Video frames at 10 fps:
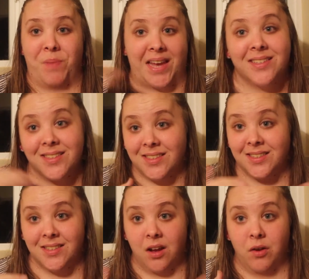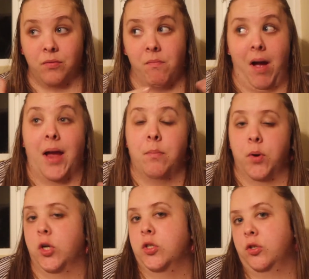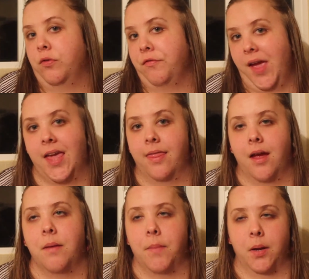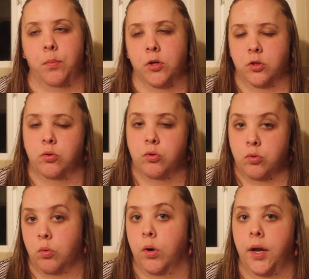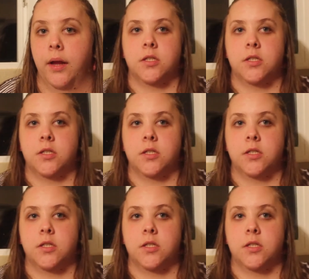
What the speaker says: basis of my personal faith and my personal story.